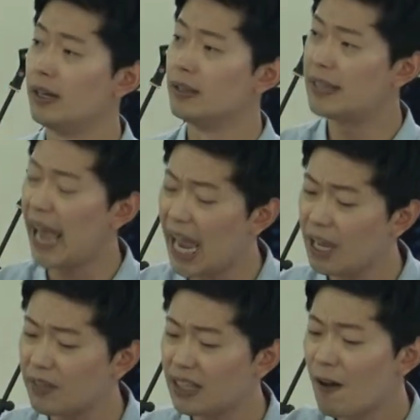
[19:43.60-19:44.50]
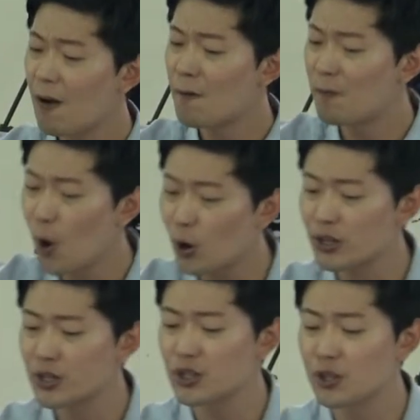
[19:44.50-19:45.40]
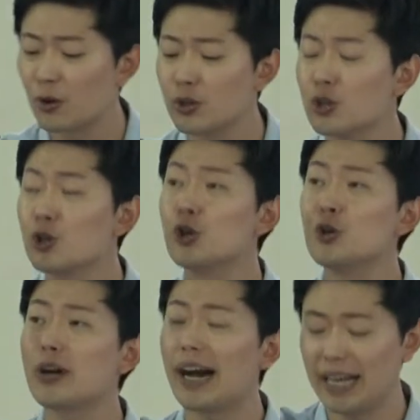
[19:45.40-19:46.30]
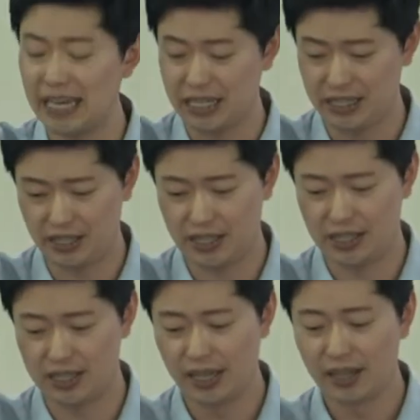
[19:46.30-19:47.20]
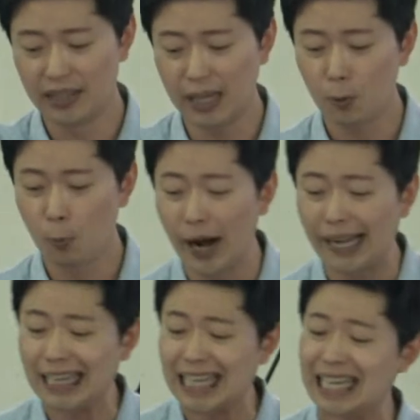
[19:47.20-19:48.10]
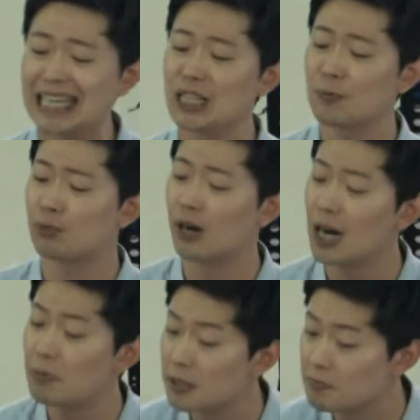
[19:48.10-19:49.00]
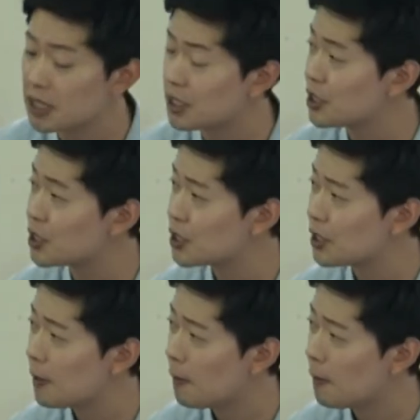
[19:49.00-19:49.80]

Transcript: David focuses on who God is, not what his problem is.